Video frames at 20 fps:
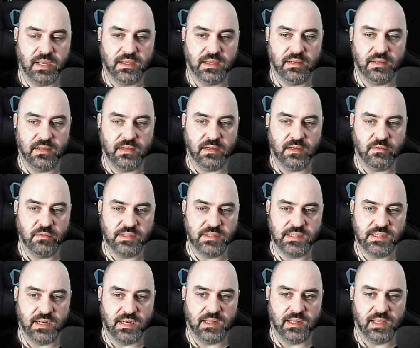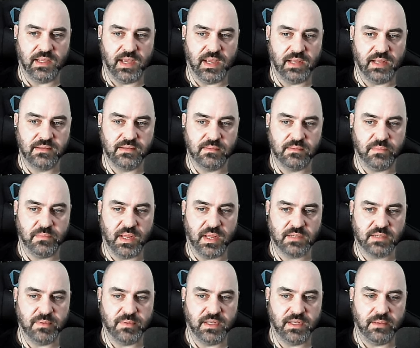and then coincidentally got some block
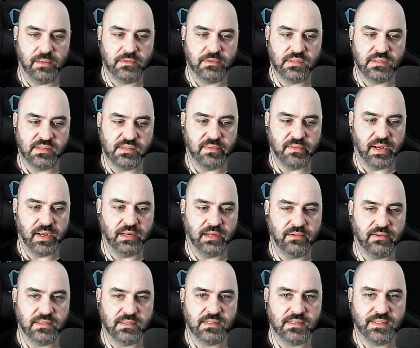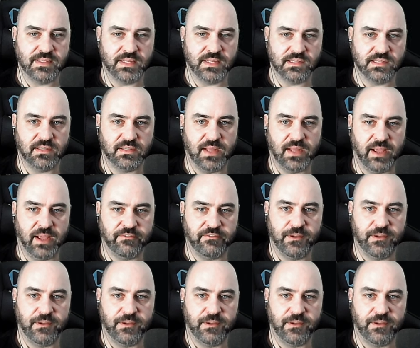spell damage and some lightning res, so that's good to have.